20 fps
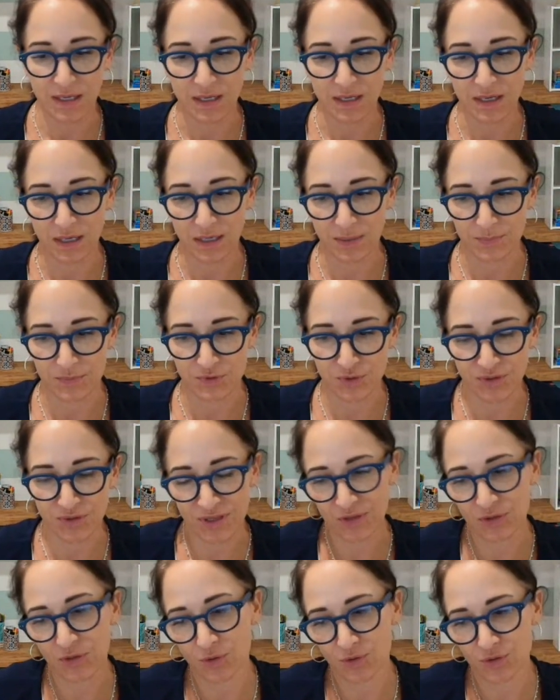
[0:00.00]
So I
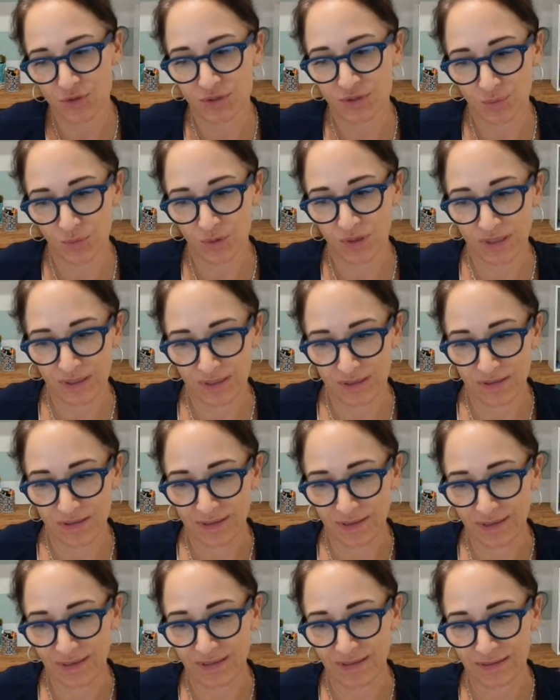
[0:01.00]
think those three
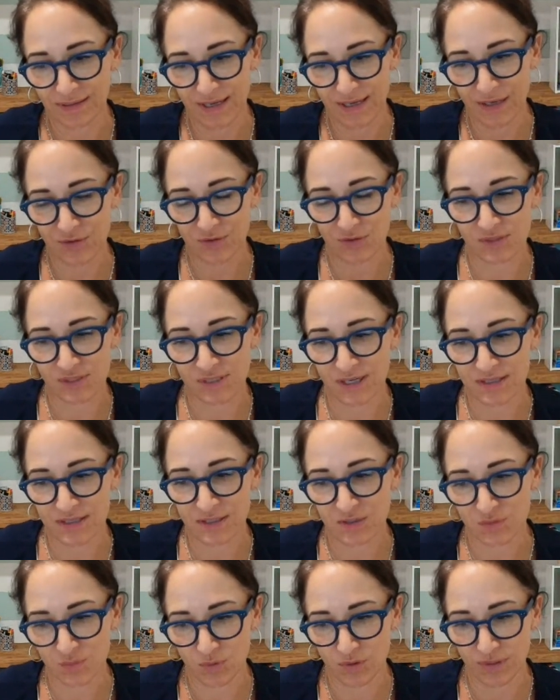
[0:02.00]

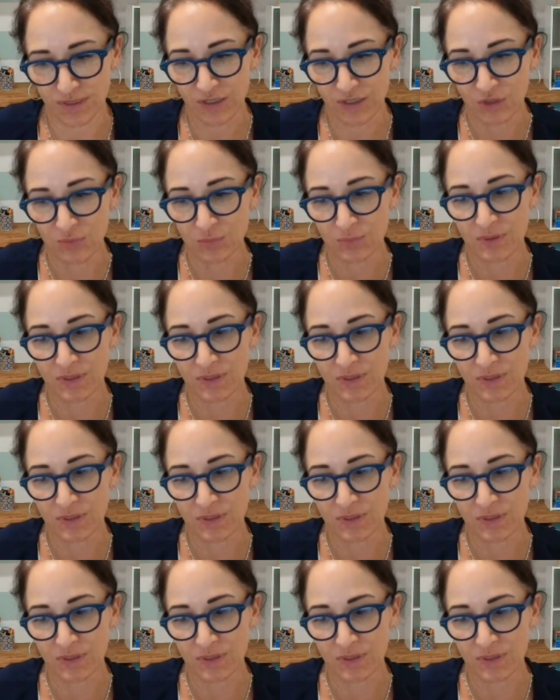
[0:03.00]
exercises would help